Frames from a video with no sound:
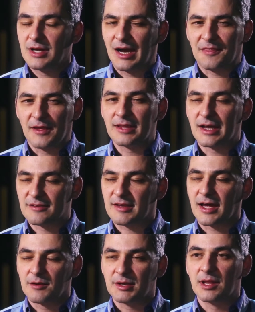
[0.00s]
I think that's
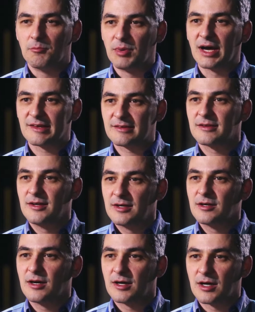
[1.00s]
got to be the best
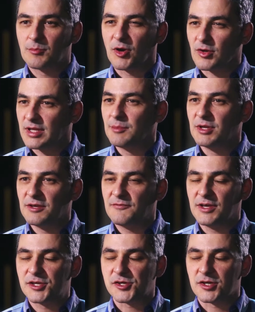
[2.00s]
productivity
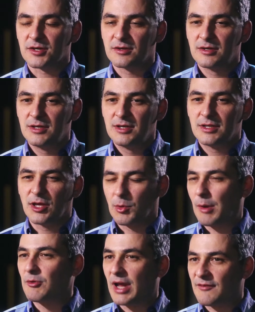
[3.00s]
feature. The
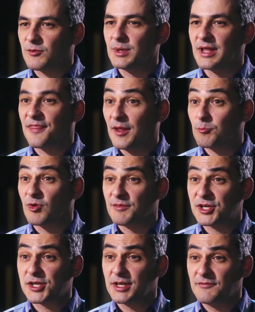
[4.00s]
other one would have to be the thin
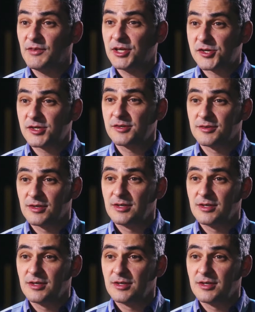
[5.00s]
provisioning features.